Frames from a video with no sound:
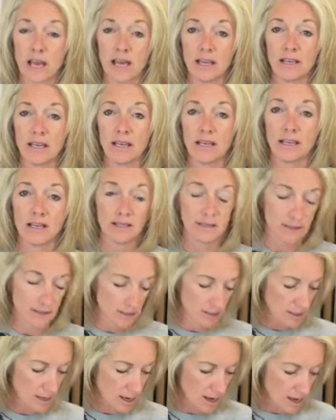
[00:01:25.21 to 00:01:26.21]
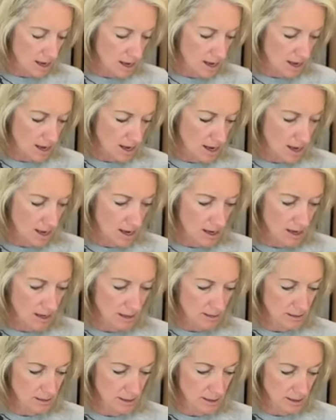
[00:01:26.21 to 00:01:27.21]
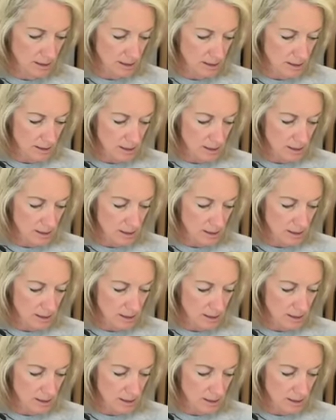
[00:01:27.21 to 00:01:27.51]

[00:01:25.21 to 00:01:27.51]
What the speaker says: onions, and